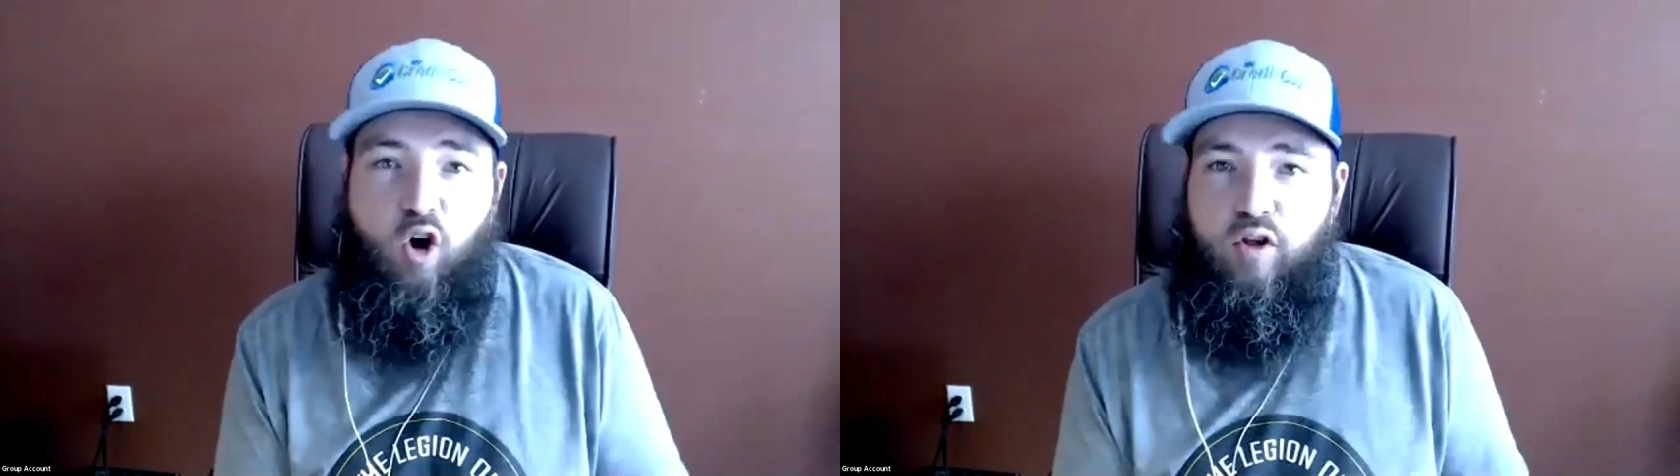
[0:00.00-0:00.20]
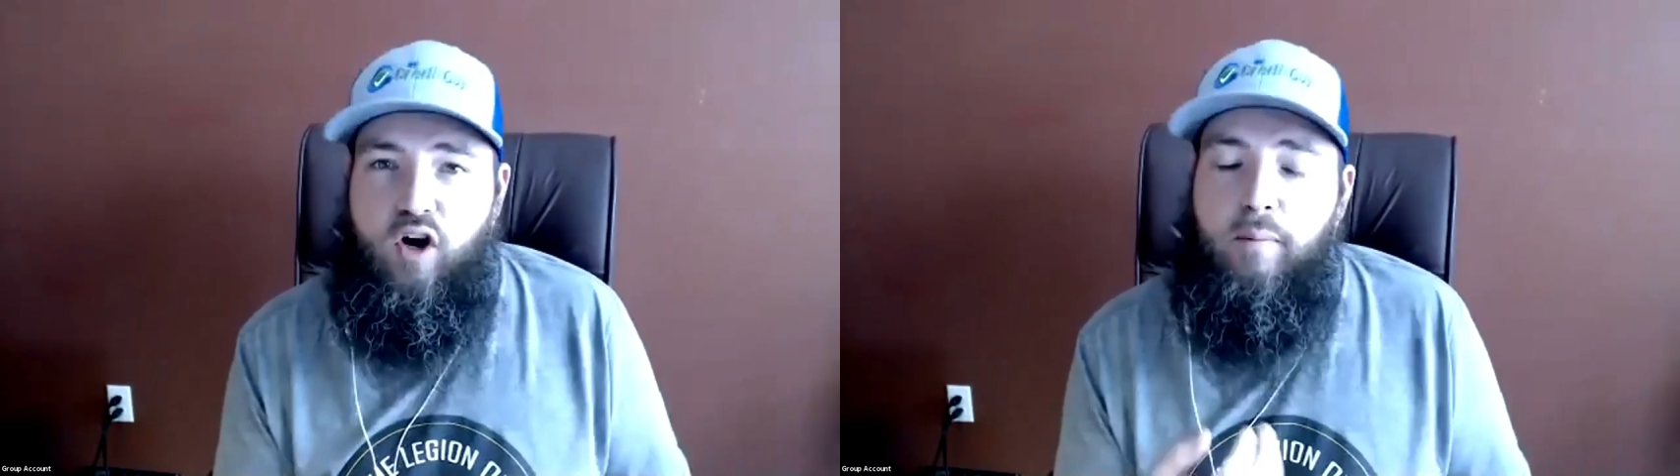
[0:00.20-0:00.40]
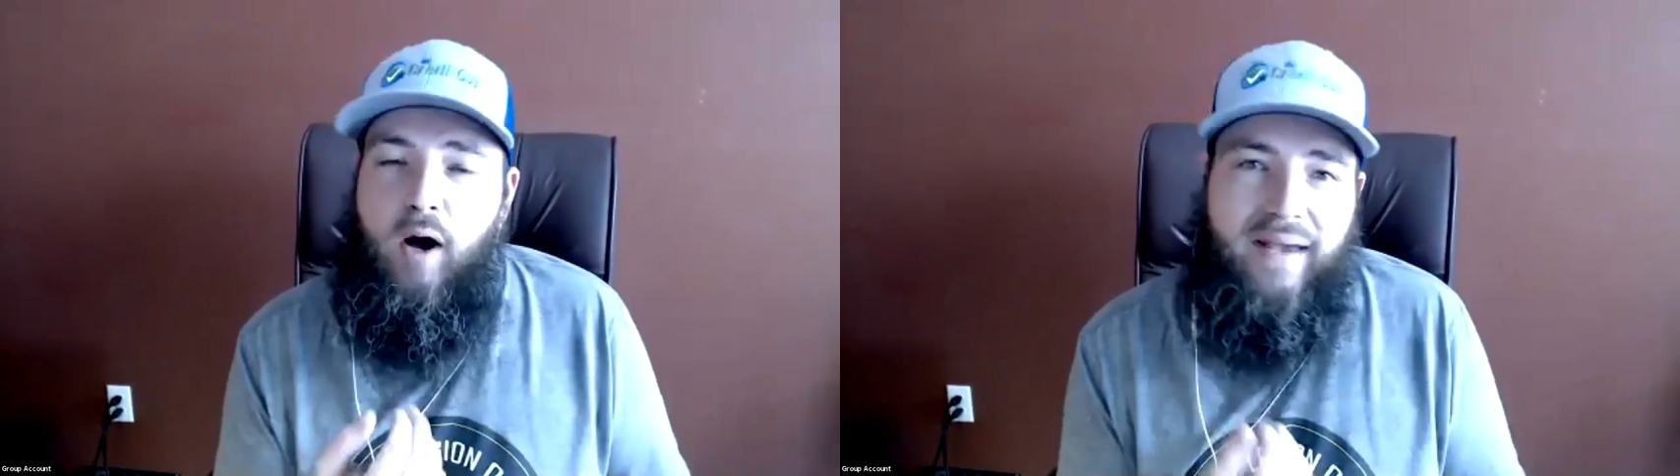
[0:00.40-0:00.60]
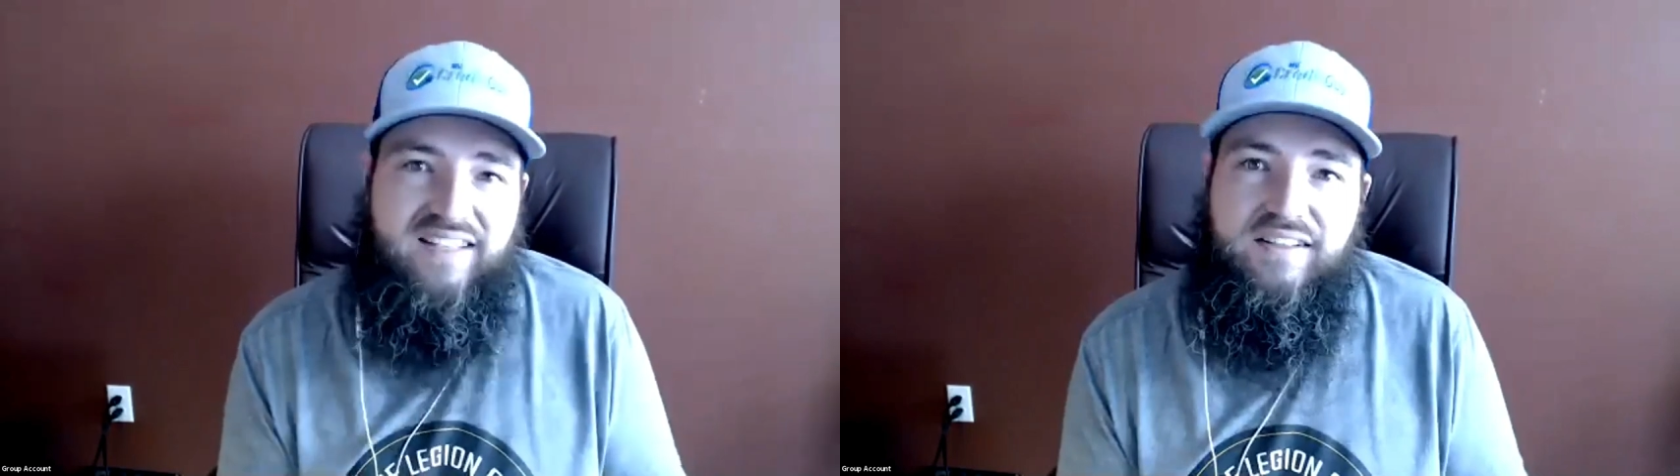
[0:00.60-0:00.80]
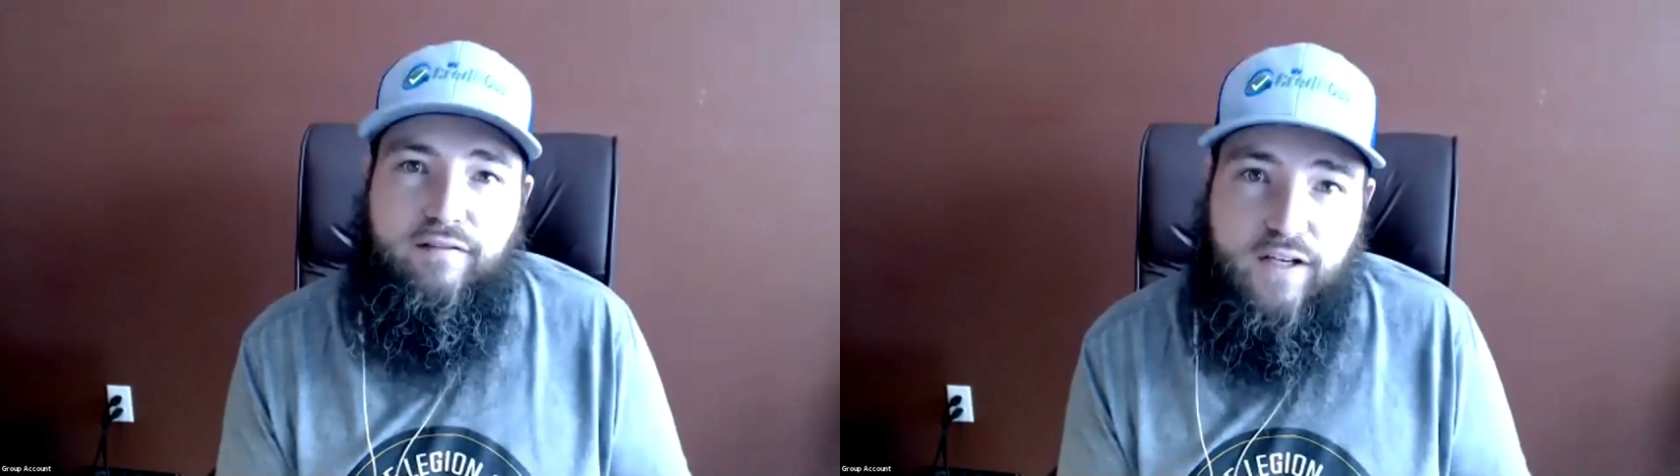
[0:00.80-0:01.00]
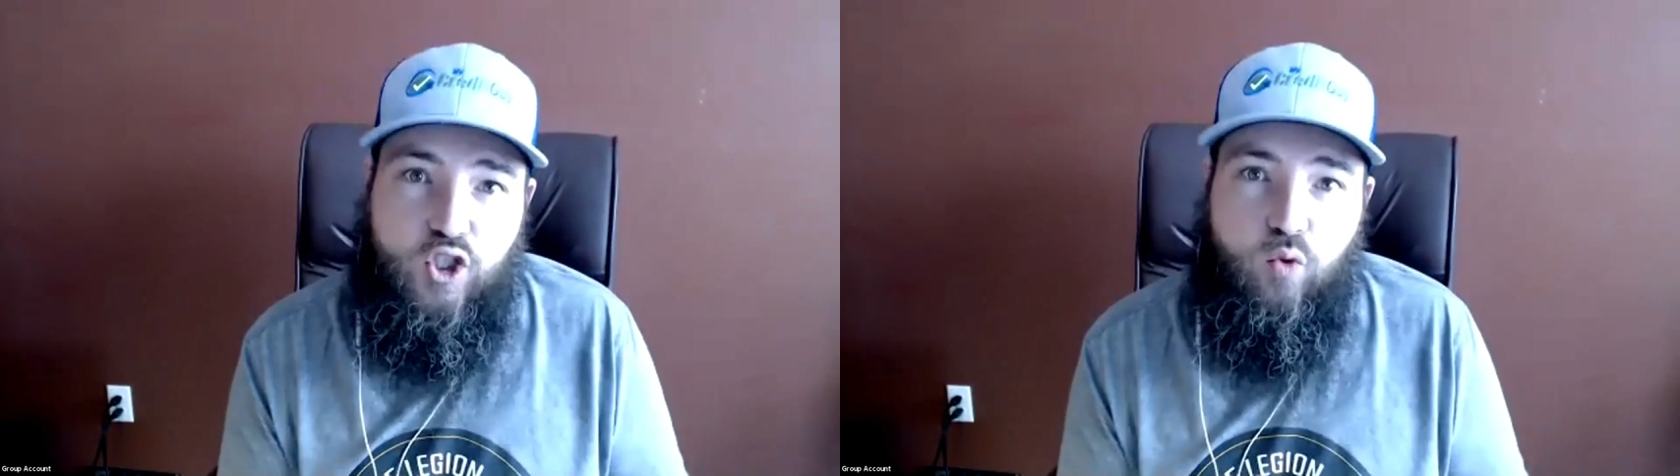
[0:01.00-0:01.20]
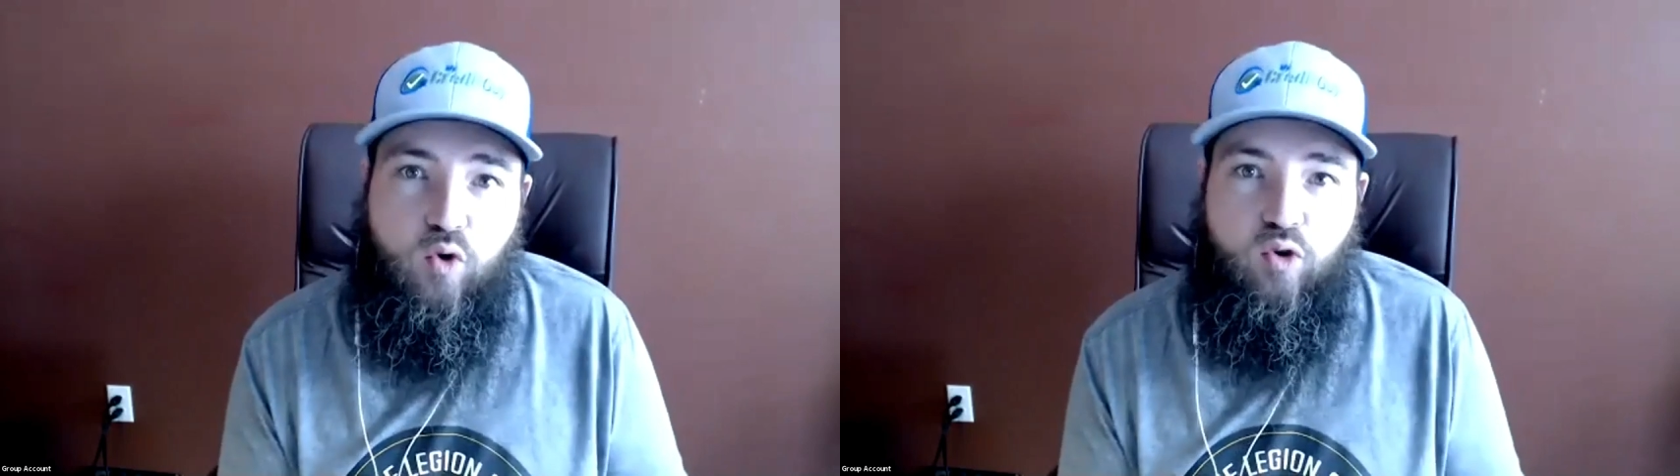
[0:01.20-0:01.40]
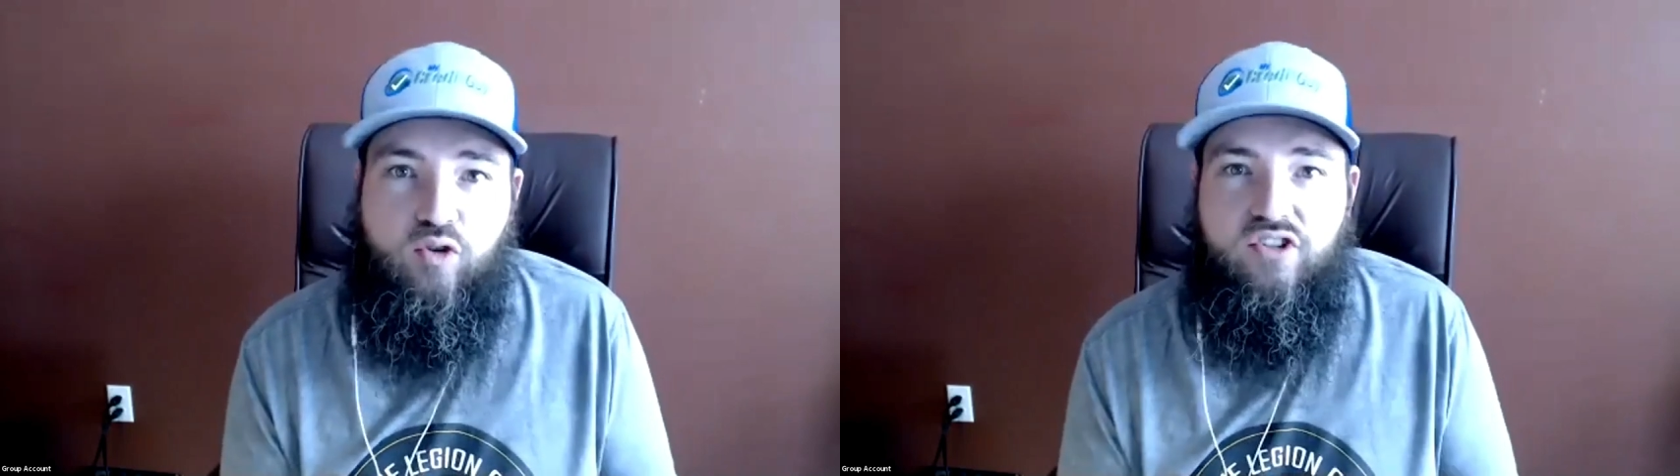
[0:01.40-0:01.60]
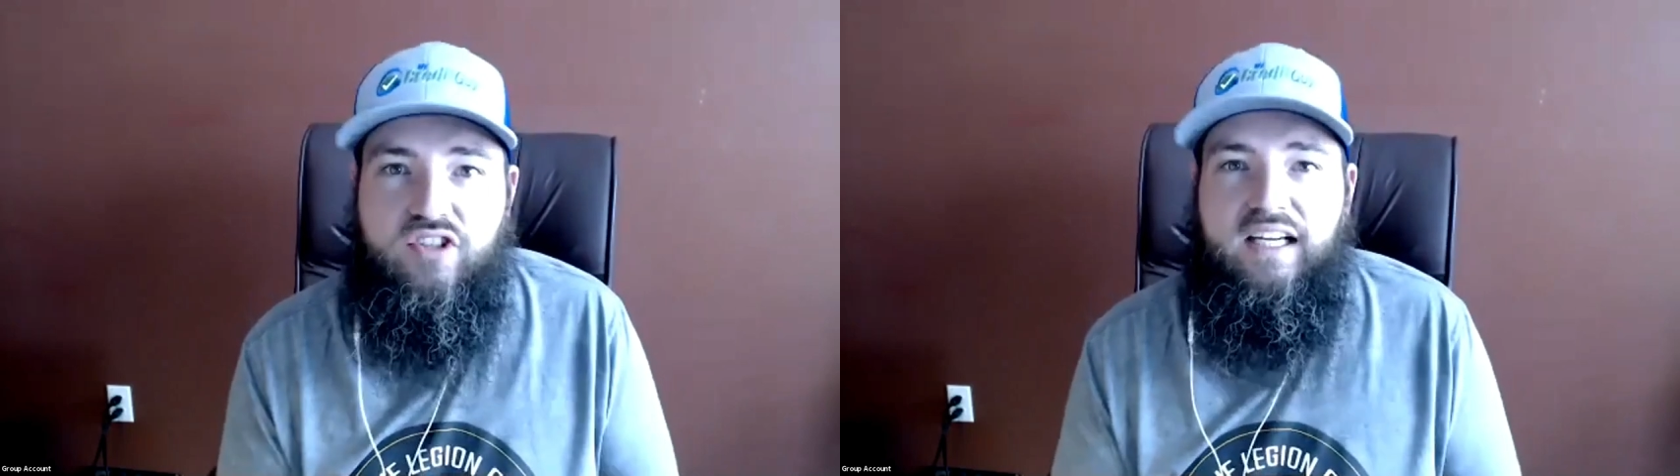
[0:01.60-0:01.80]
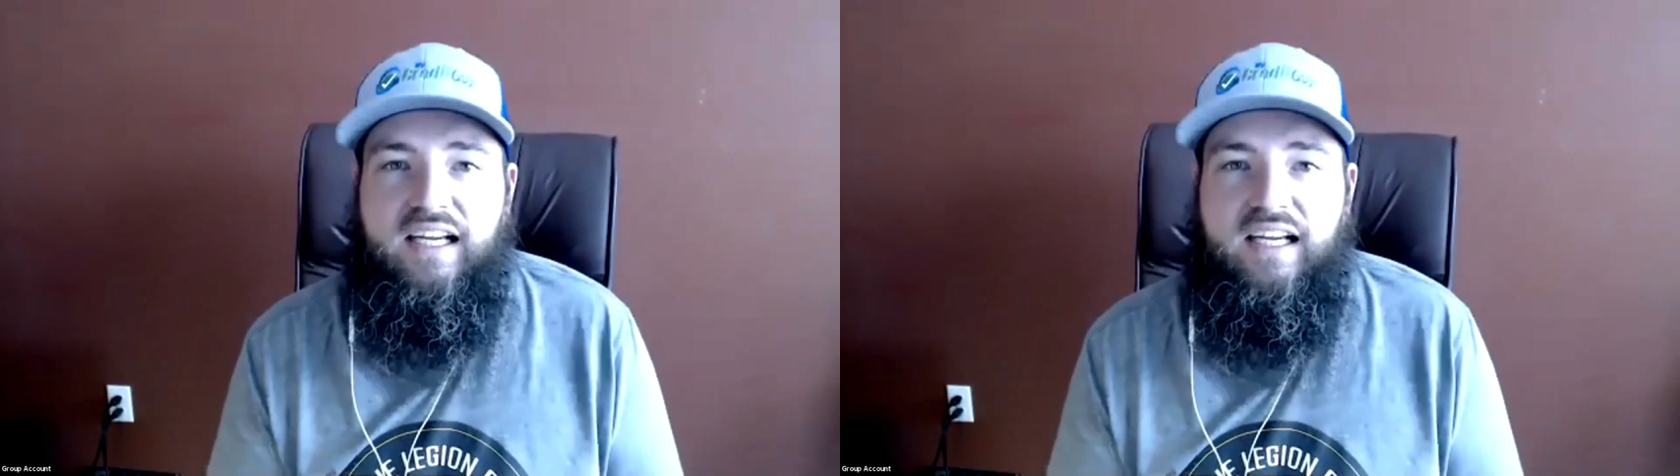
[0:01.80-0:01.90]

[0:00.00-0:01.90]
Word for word: all the amazing visuals